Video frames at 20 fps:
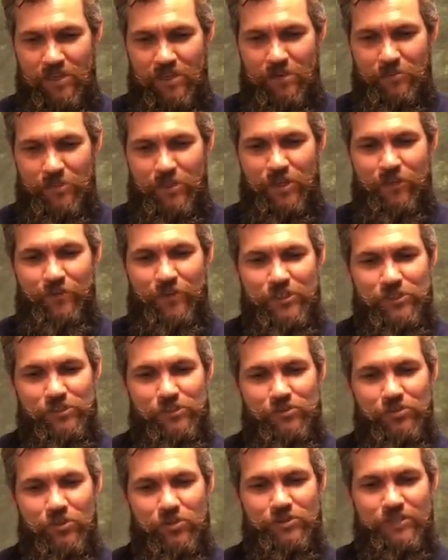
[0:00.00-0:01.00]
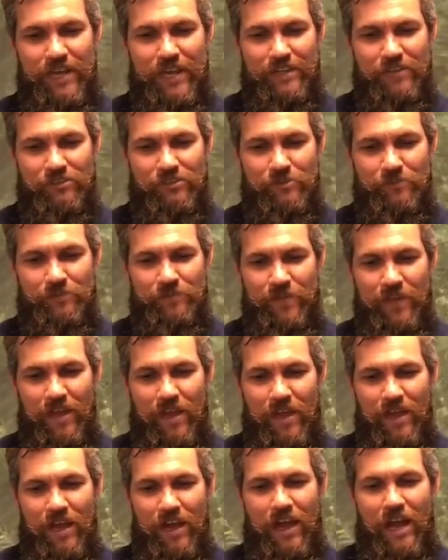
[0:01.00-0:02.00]
But the official told Daniel,
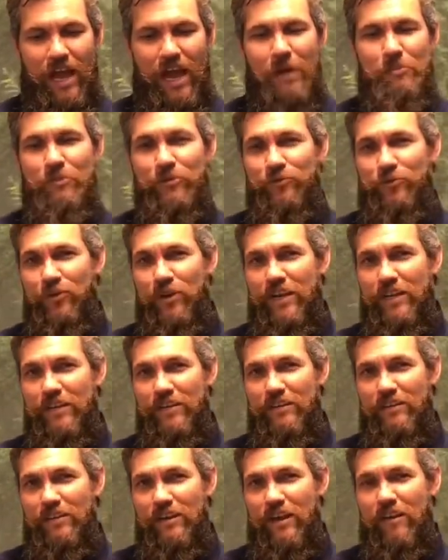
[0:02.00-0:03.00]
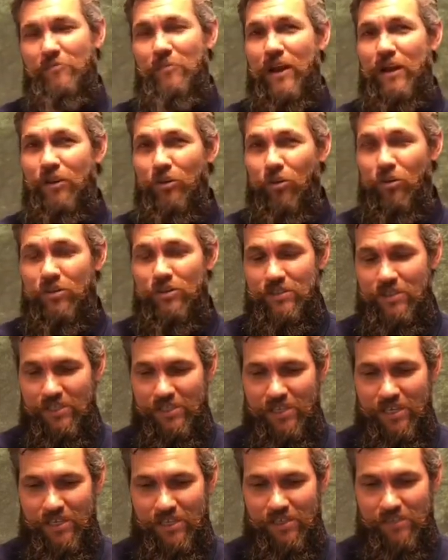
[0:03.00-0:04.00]
"I'm afraid of my lord the
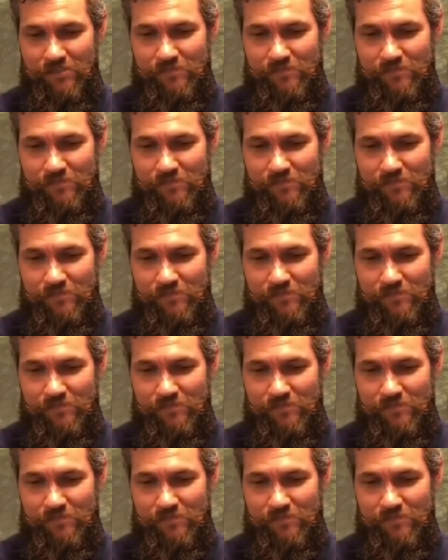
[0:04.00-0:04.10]
king,